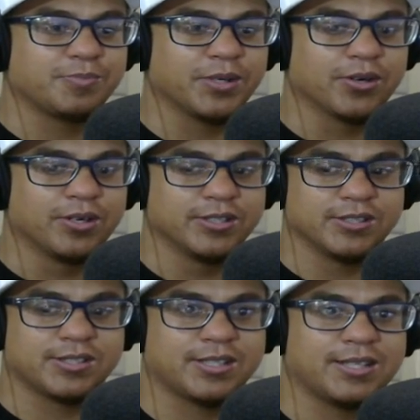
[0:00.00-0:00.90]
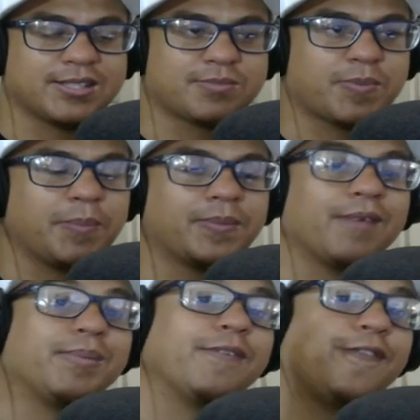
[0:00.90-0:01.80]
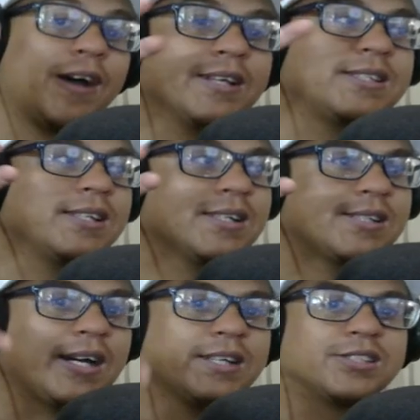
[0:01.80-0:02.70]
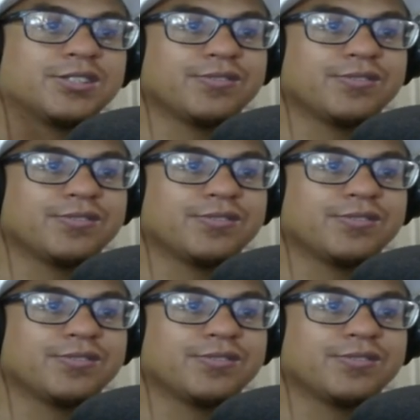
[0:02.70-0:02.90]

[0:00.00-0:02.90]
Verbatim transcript: because they've been fighting the titans